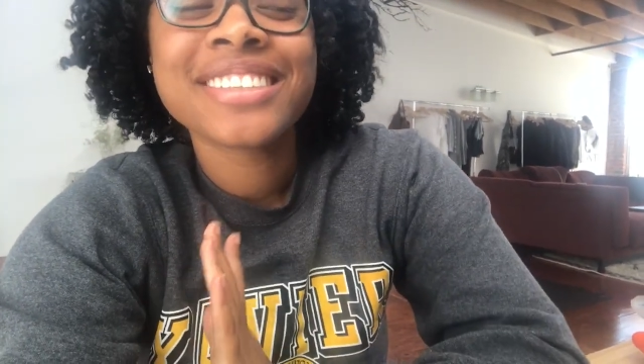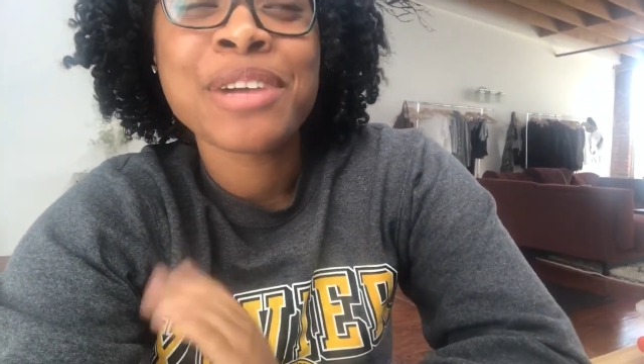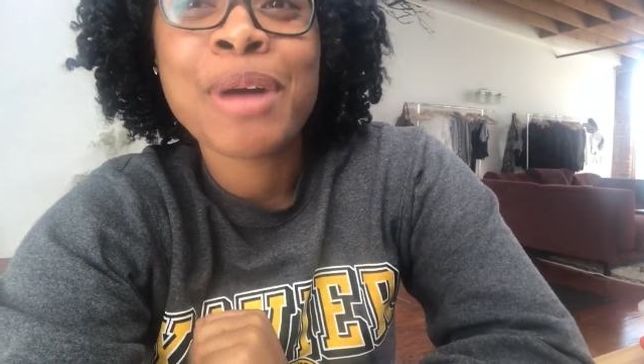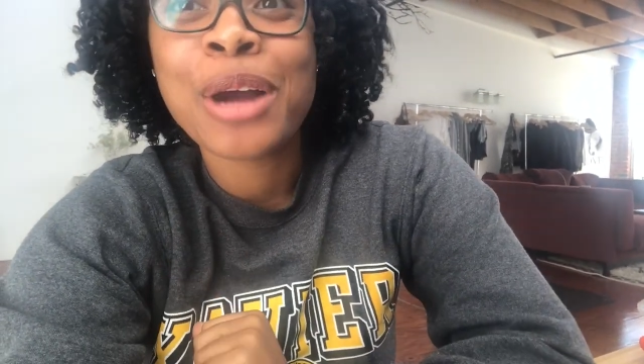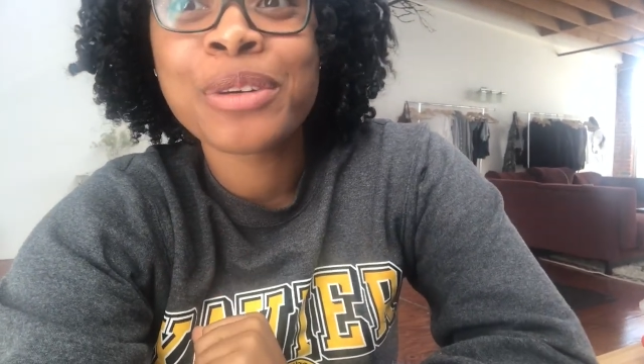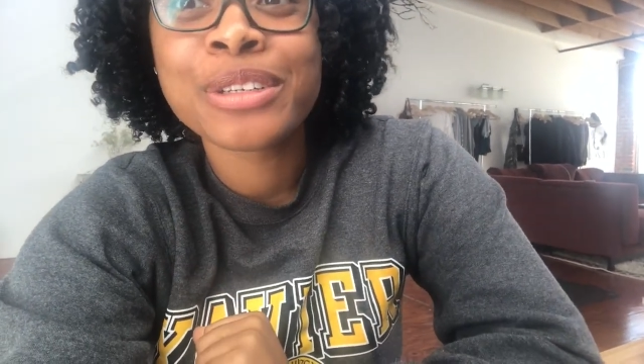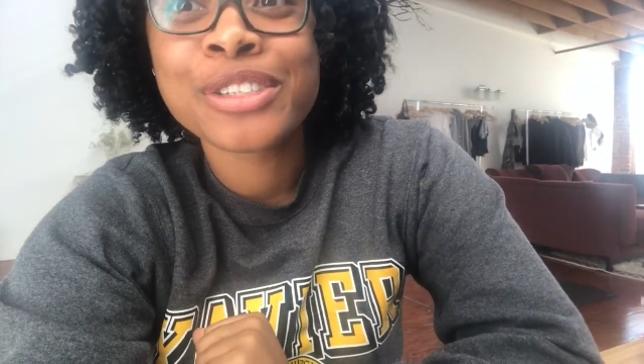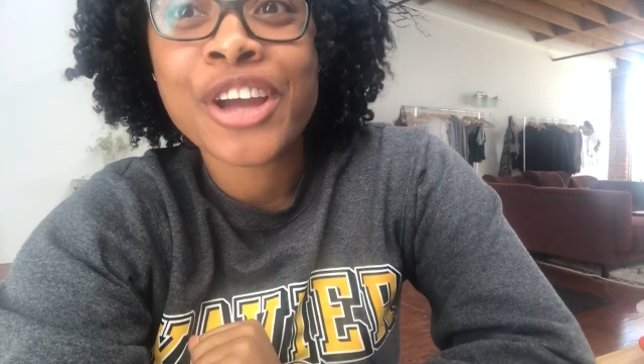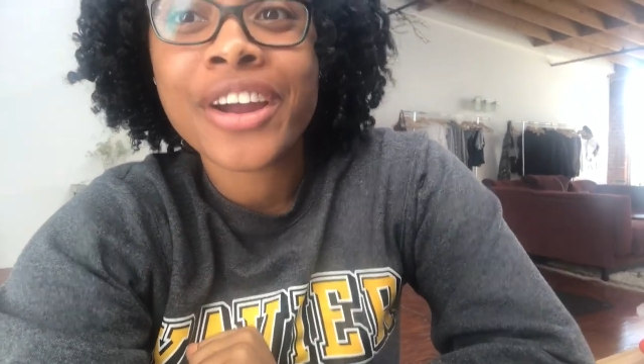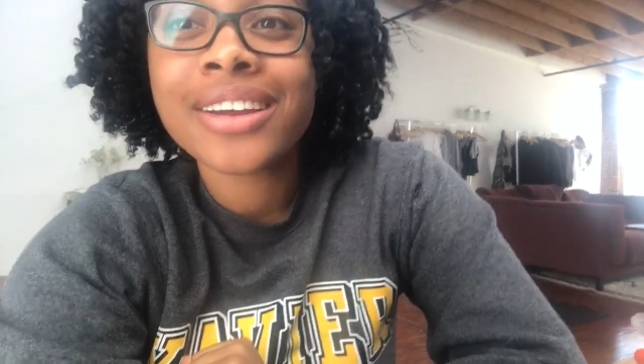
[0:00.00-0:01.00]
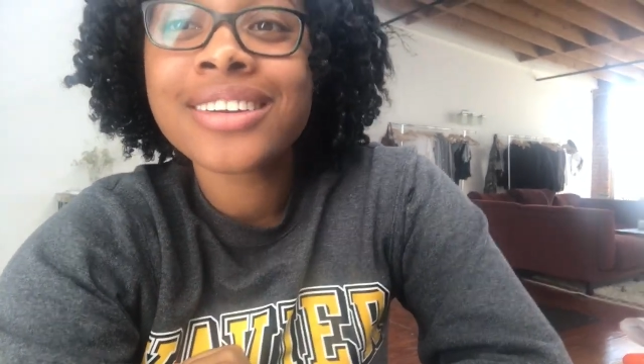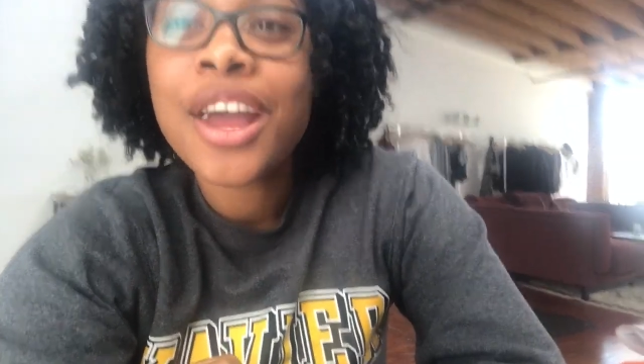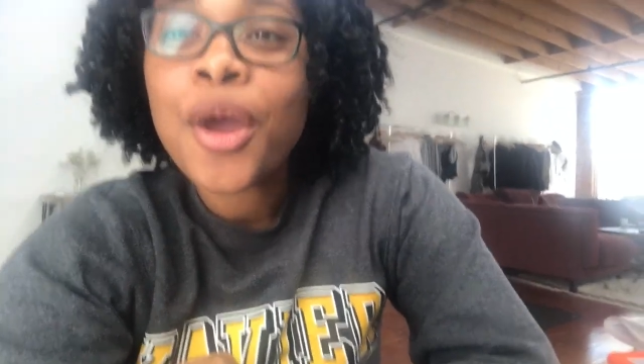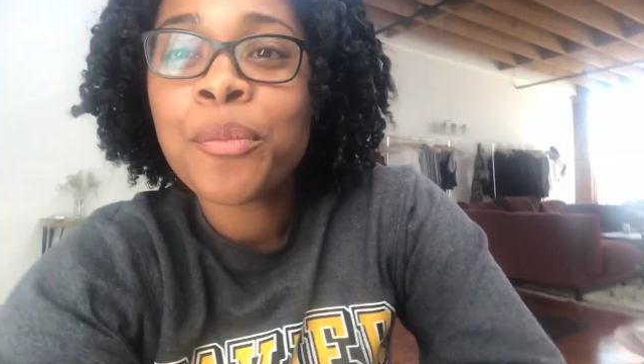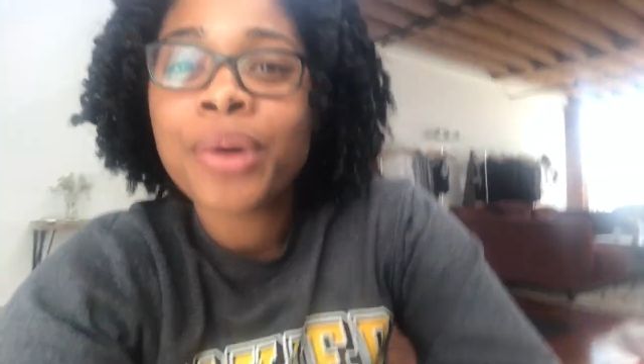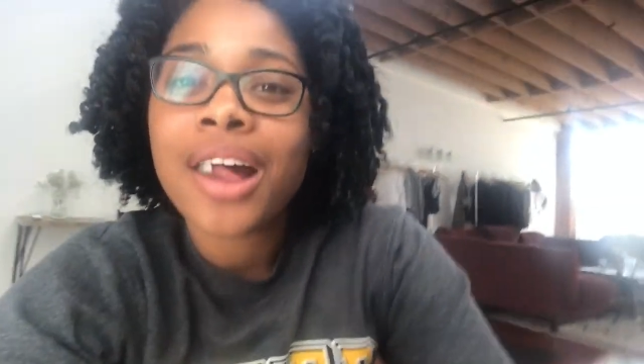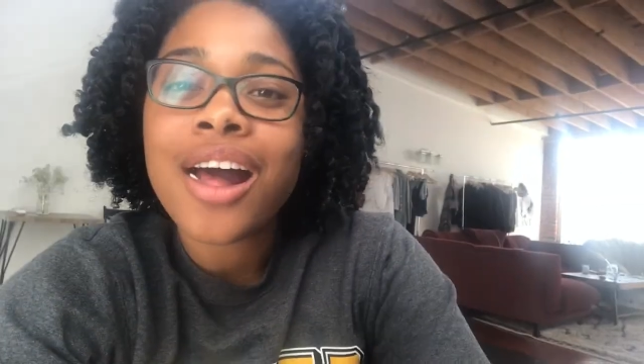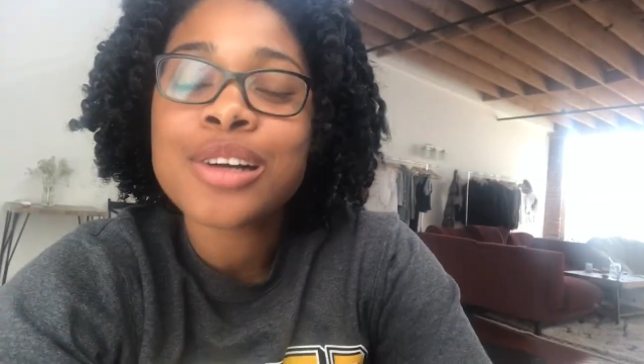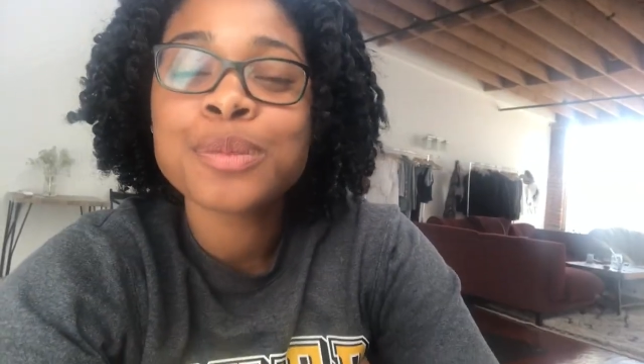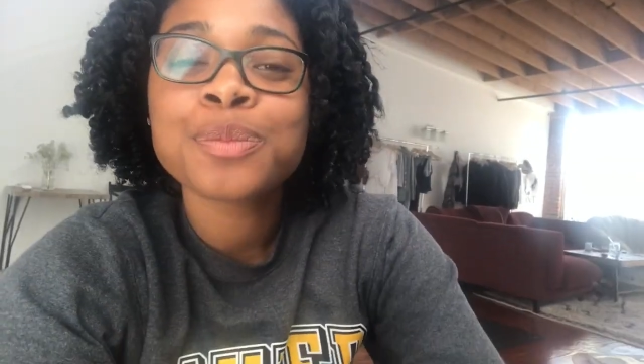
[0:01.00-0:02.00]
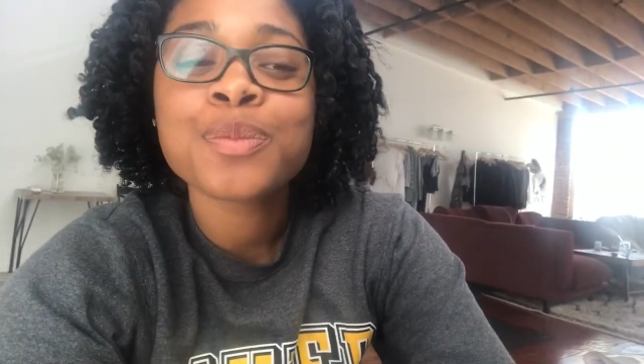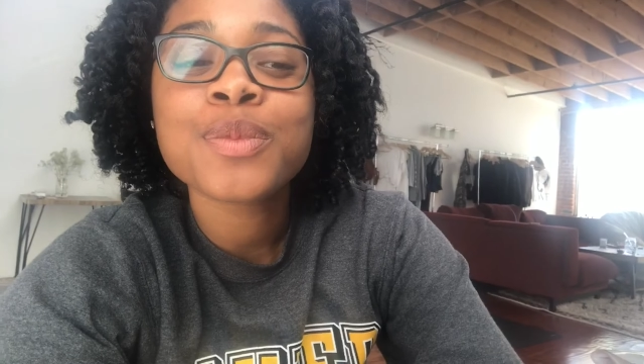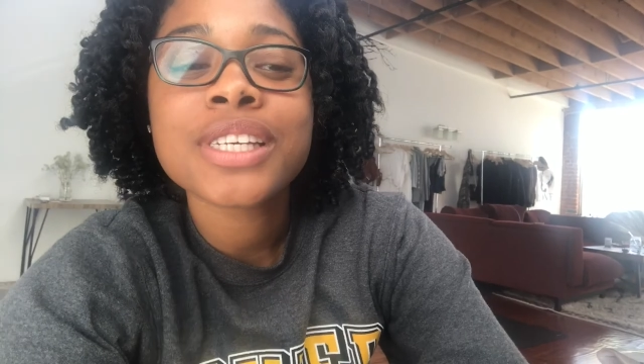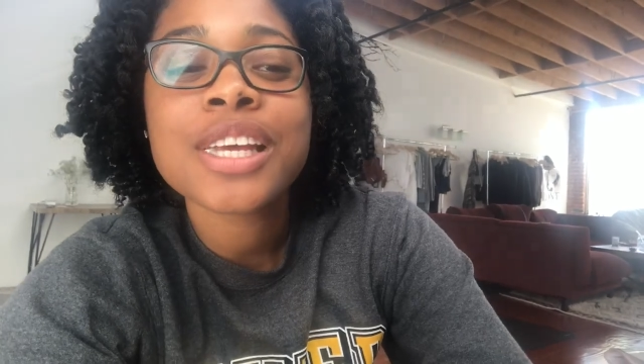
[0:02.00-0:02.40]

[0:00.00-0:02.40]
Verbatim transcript: i'm awkward sorry but um